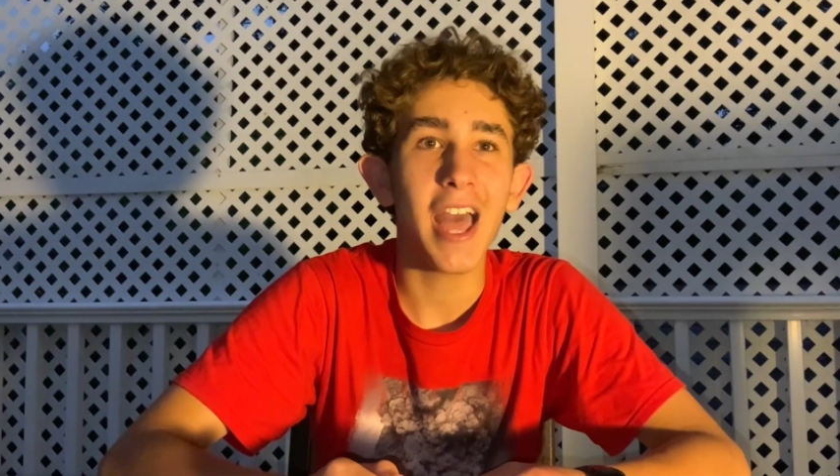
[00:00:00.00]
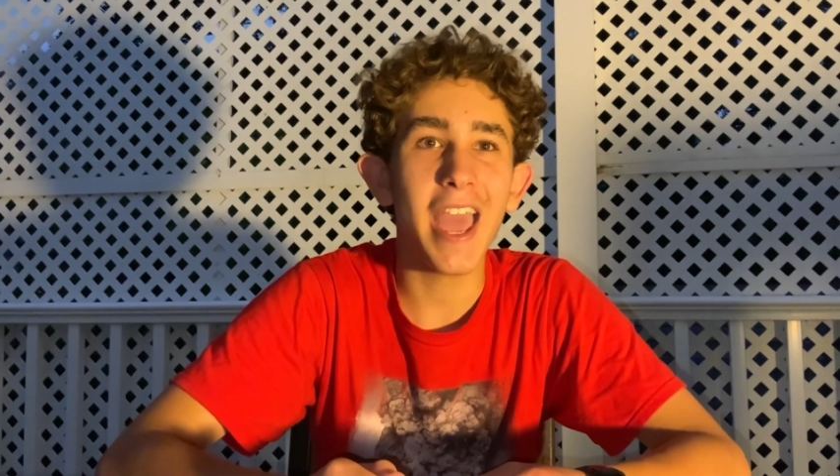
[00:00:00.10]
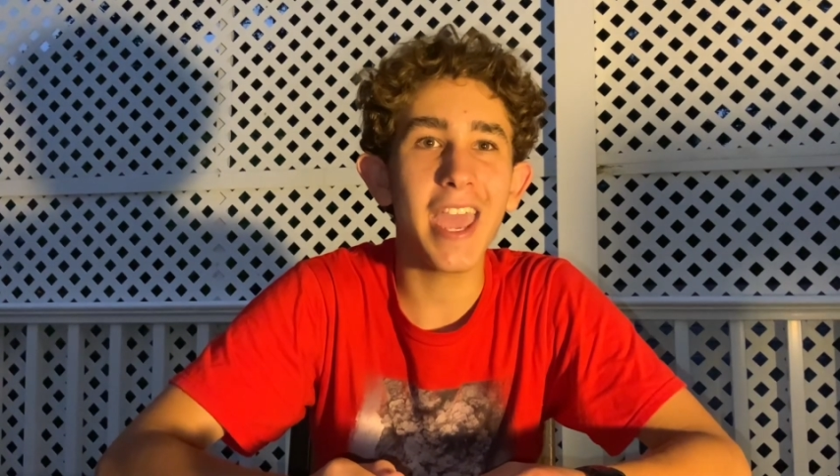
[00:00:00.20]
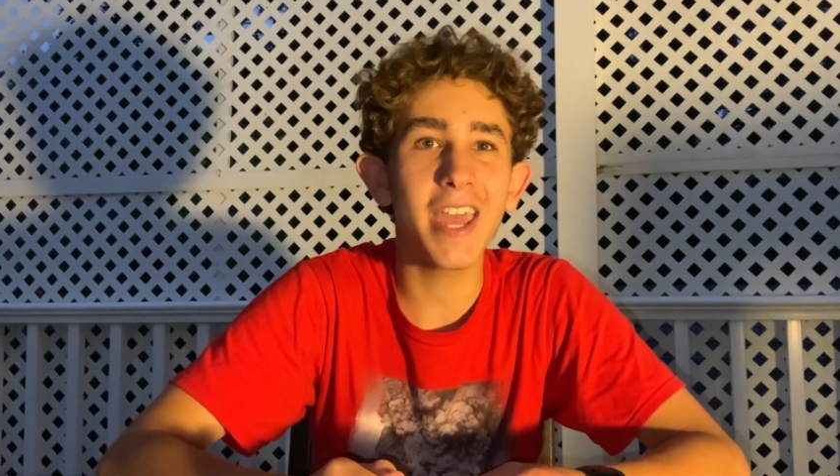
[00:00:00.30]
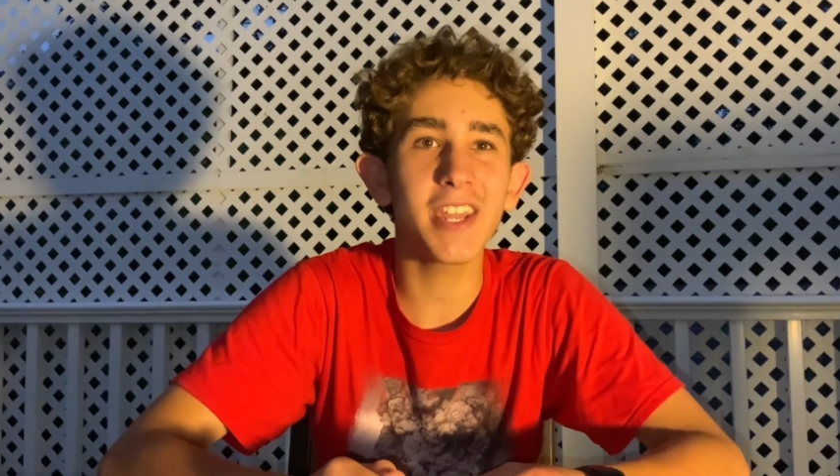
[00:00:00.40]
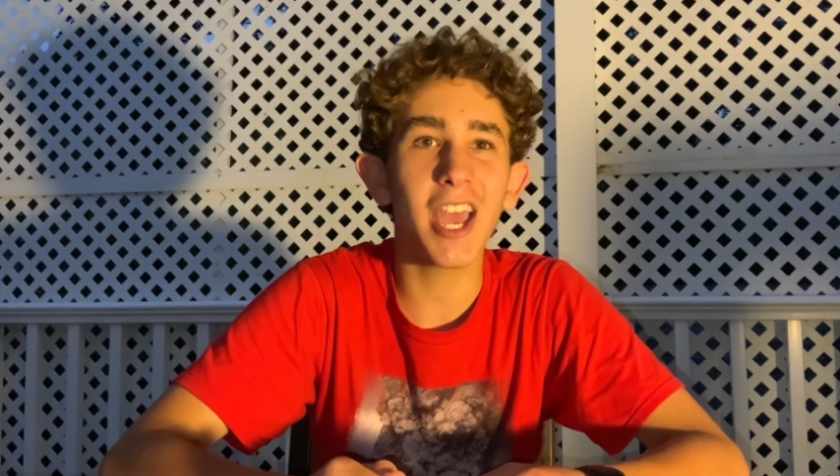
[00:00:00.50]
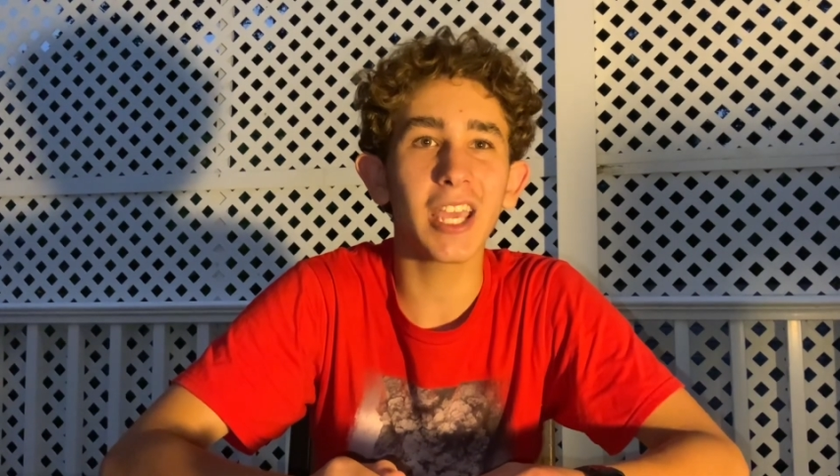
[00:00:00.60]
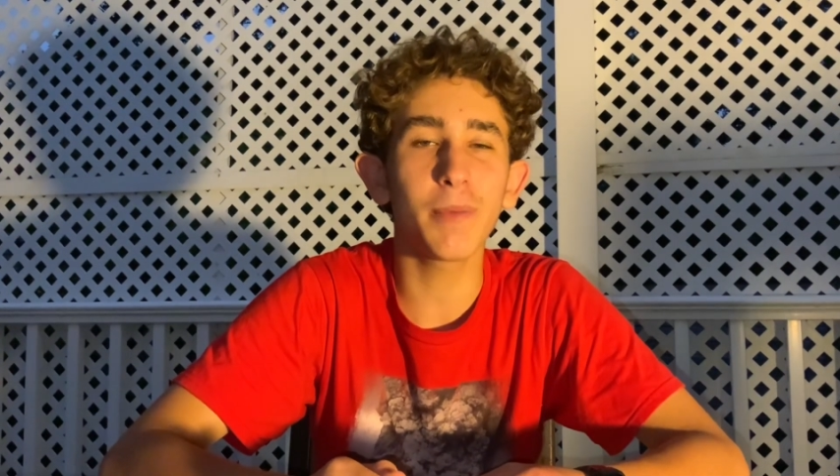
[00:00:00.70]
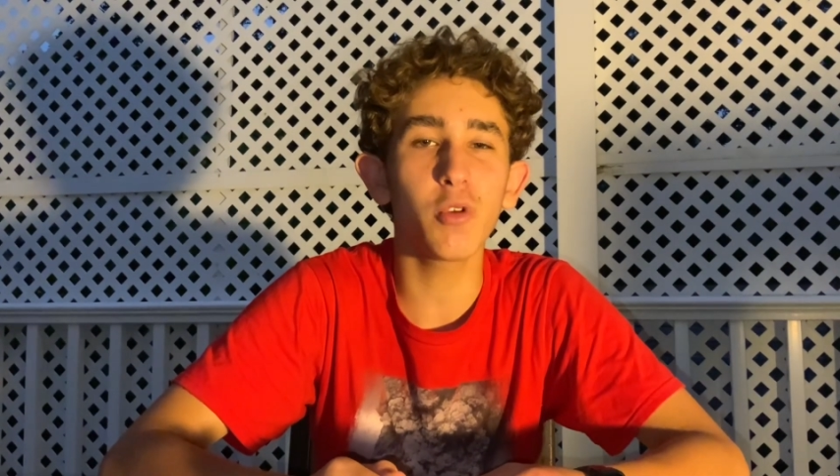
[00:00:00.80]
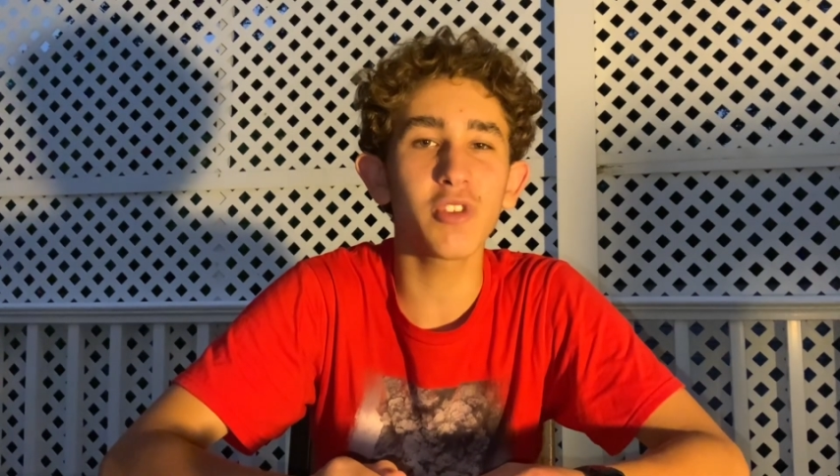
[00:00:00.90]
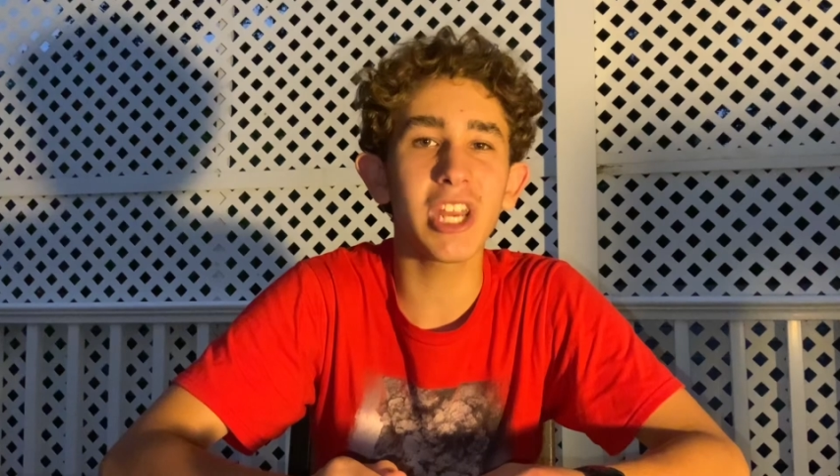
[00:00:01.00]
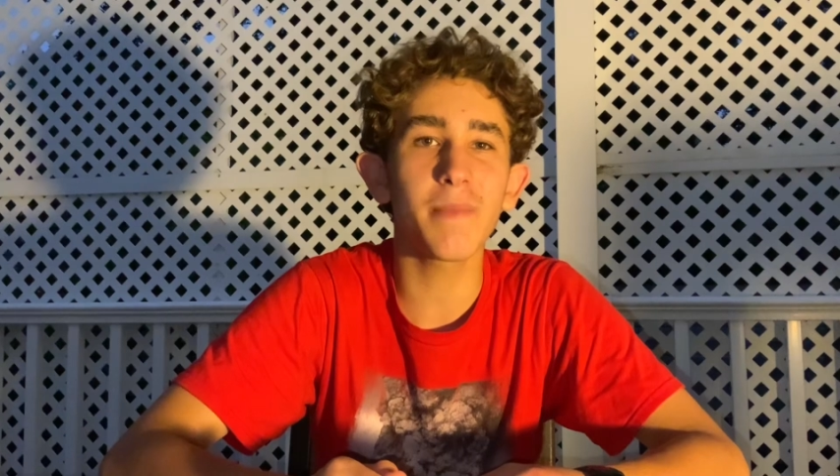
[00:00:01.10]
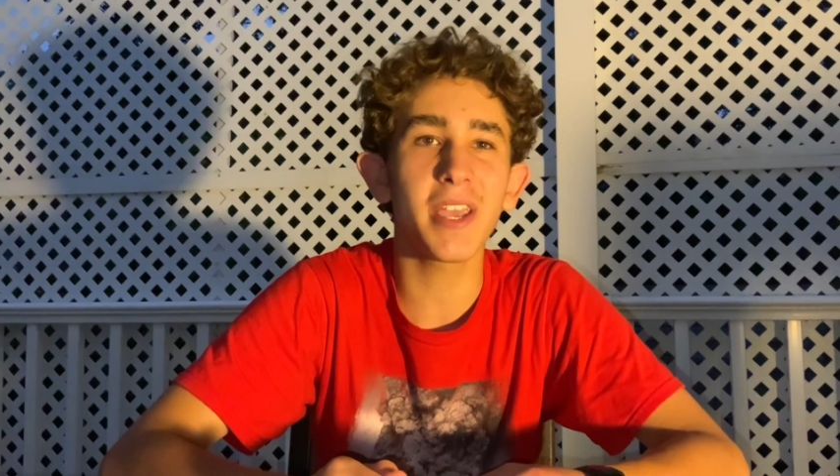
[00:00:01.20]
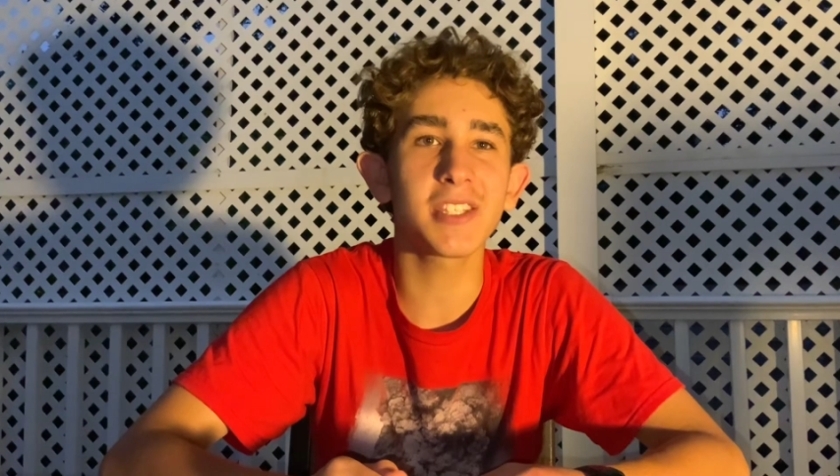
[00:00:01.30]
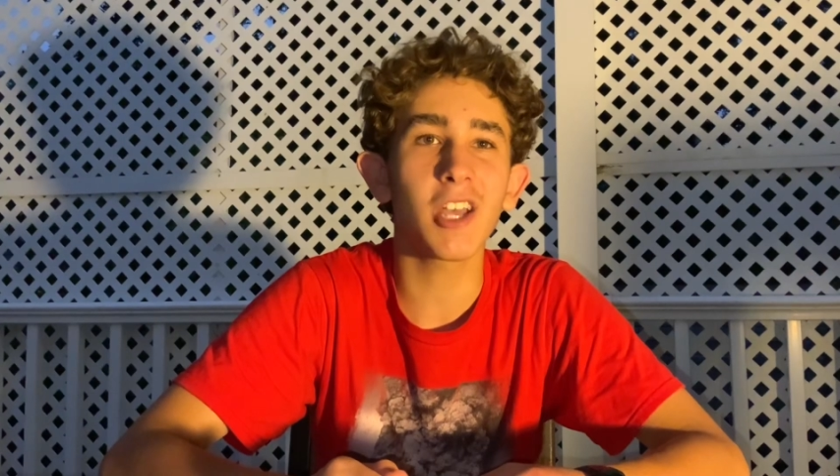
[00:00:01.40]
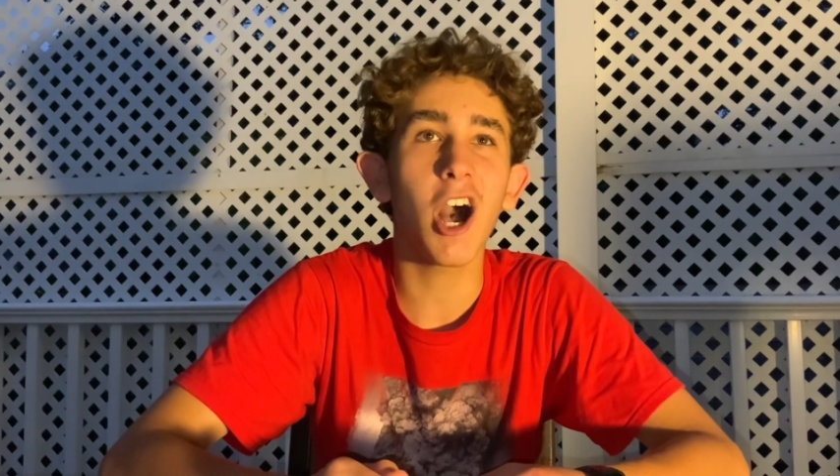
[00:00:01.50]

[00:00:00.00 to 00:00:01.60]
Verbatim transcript: and a computer database